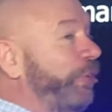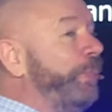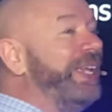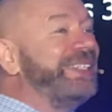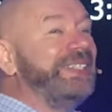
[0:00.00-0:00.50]
to
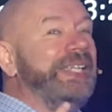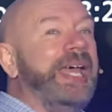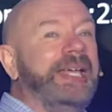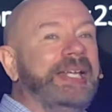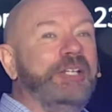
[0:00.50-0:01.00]
me
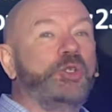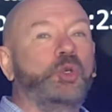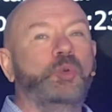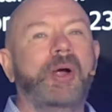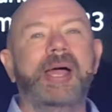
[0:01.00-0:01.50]
saying it and
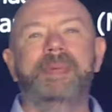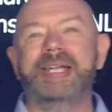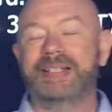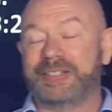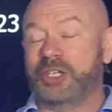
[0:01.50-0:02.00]
describing
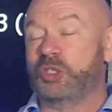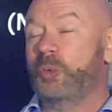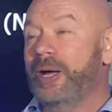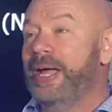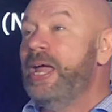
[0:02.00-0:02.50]
it in such a
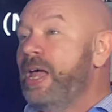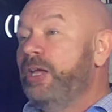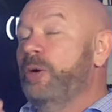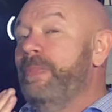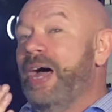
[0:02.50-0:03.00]
way,
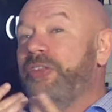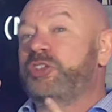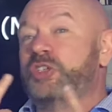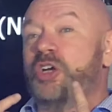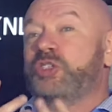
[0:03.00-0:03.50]
your mouth
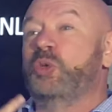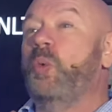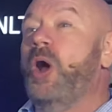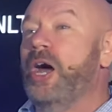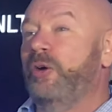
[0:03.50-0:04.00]
starts to
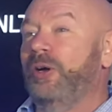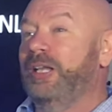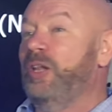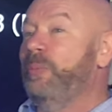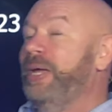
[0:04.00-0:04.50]
water a
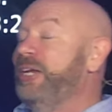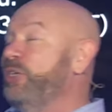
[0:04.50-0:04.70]
little bit, and